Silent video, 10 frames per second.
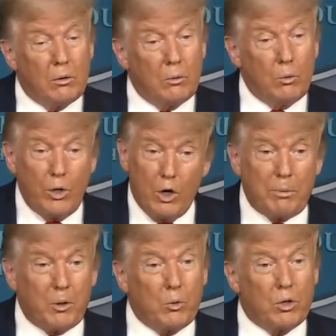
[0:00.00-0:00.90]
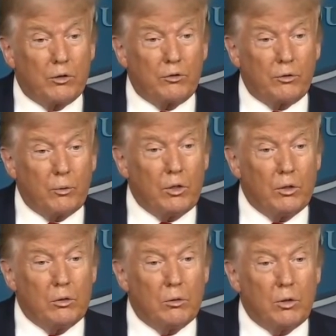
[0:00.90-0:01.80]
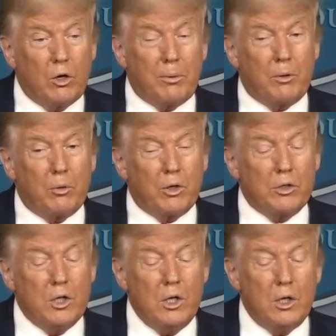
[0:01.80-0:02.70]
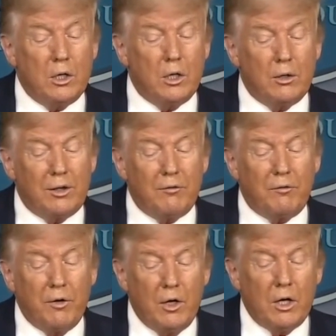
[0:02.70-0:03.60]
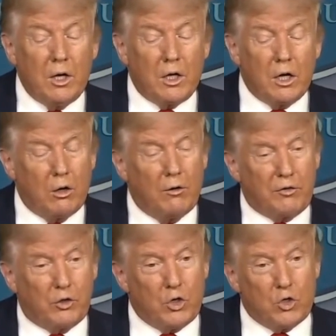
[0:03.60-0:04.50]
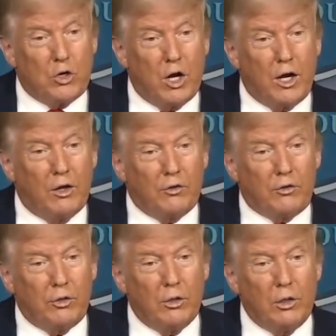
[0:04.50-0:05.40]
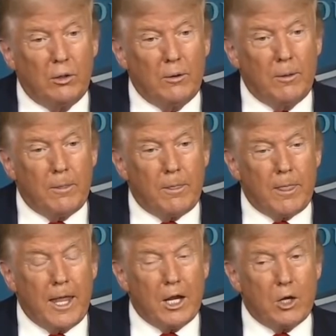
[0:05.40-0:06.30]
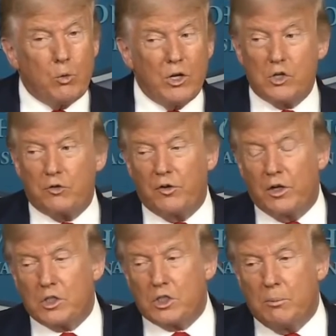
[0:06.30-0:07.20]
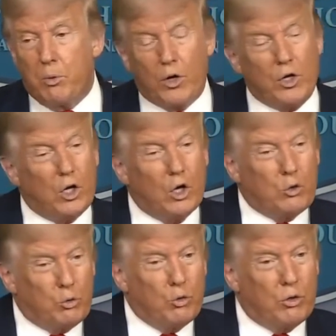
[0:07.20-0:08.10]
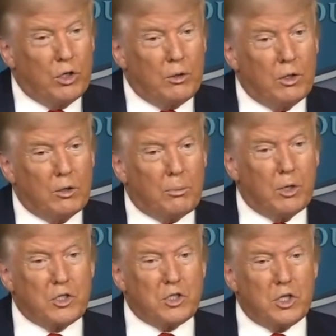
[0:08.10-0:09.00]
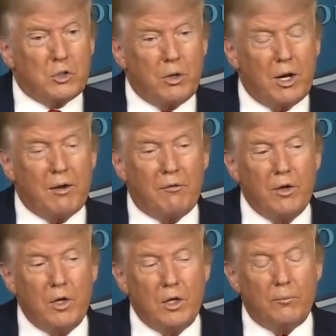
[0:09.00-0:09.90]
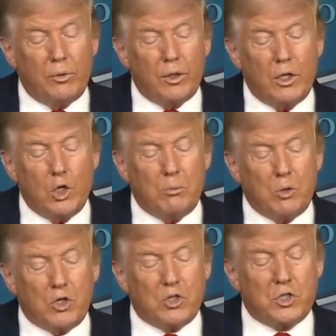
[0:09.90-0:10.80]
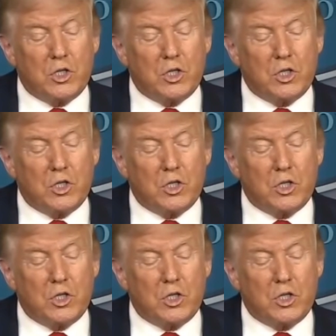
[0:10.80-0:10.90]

We hope it works. We do. We hope it works. They've cut off certain trials, and we just feel it's important to go through the process. We have numerous